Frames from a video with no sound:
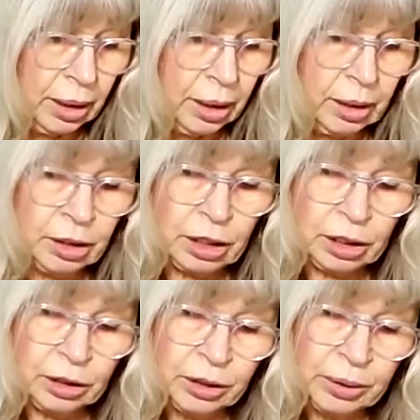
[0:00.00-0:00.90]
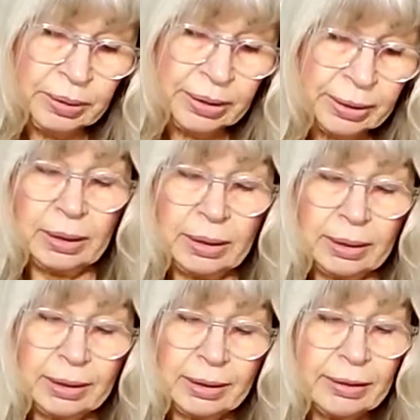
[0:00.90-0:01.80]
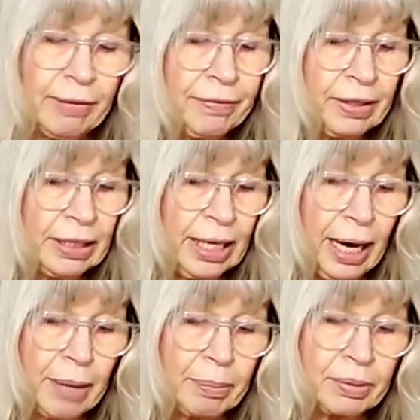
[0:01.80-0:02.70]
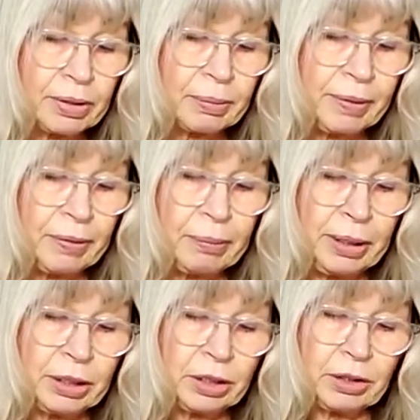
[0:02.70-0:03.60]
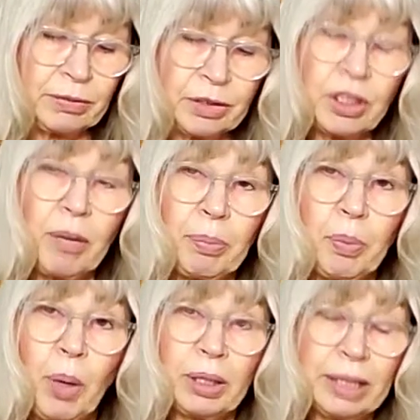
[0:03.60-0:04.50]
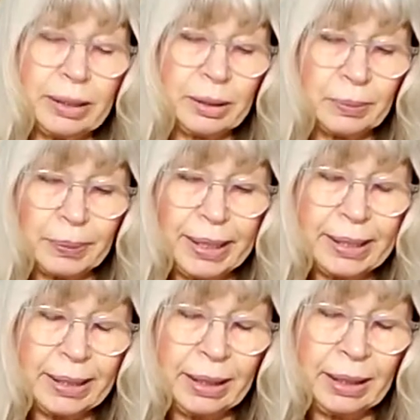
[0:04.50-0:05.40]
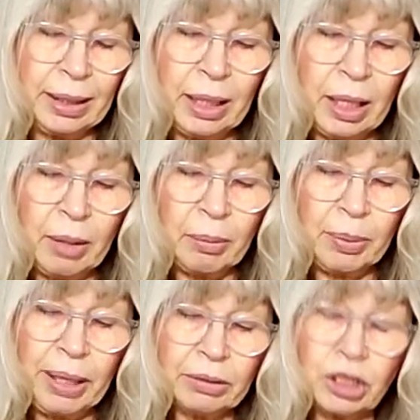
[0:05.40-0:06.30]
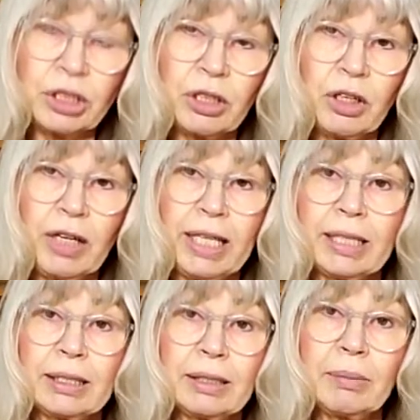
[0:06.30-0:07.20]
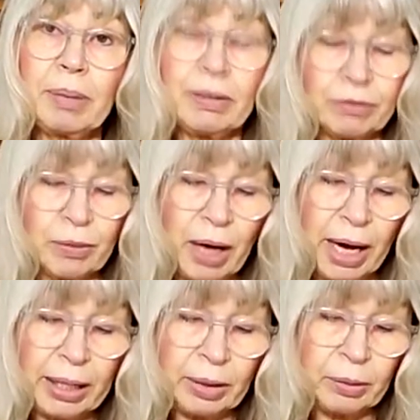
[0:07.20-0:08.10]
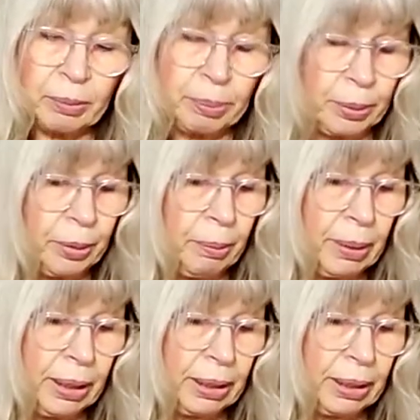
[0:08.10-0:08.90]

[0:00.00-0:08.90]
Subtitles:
includes stuffing the apples with a mixture of chopped walnuts, raisin, brown sugar, and a little bit of rye or bourbon.